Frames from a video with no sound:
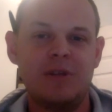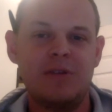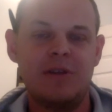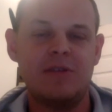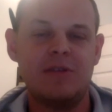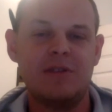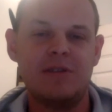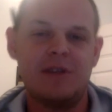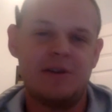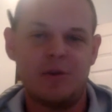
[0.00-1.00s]
they
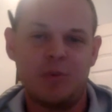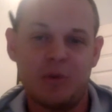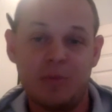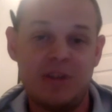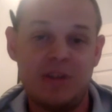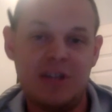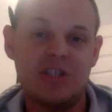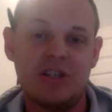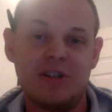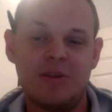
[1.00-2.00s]
they grew up with me
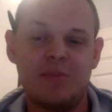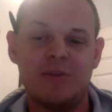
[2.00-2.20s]
teaching them,